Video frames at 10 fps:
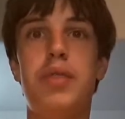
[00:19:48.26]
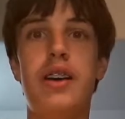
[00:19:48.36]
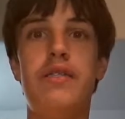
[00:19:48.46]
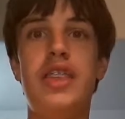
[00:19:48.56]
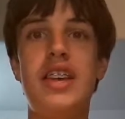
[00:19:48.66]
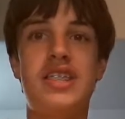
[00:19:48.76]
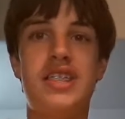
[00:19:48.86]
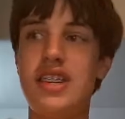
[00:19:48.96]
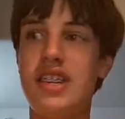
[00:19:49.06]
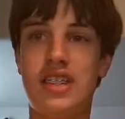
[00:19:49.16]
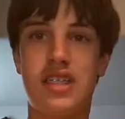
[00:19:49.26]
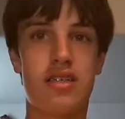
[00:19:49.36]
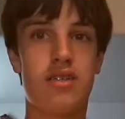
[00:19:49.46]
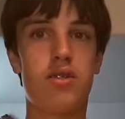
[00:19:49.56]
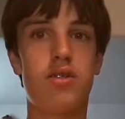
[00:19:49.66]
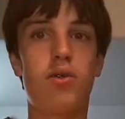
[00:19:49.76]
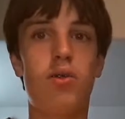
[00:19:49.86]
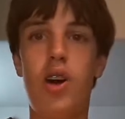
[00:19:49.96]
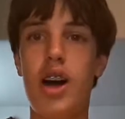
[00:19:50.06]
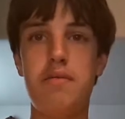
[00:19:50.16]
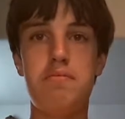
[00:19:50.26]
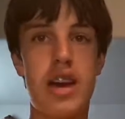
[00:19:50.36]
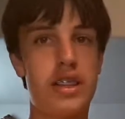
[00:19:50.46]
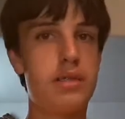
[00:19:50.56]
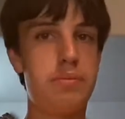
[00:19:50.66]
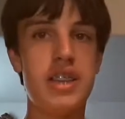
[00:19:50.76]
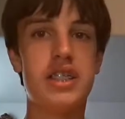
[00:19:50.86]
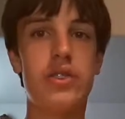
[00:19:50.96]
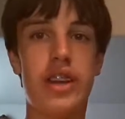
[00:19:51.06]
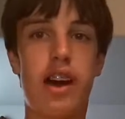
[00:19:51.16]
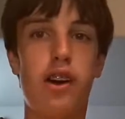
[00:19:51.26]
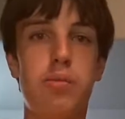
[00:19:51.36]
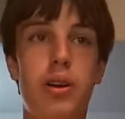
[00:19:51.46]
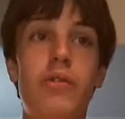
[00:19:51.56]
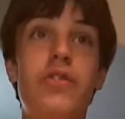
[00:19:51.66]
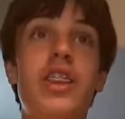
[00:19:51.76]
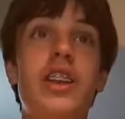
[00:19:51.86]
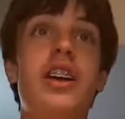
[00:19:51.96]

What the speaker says: But this is one masterpiece of an album.